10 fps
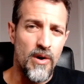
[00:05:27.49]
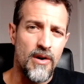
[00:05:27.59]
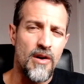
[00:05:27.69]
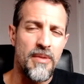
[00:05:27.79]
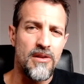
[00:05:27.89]
are
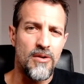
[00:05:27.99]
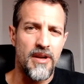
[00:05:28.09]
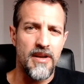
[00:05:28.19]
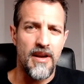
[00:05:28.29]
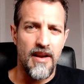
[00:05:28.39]
going to be
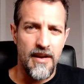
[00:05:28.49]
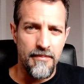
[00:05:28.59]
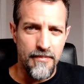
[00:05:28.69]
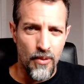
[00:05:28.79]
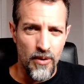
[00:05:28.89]
looking at a
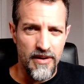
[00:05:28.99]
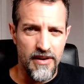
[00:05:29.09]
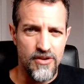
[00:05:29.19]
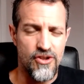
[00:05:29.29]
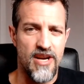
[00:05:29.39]
port
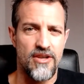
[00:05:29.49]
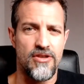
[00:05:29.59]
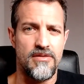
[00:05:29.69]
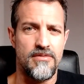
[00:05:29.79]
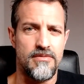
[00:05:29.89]

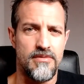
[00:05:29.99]
injection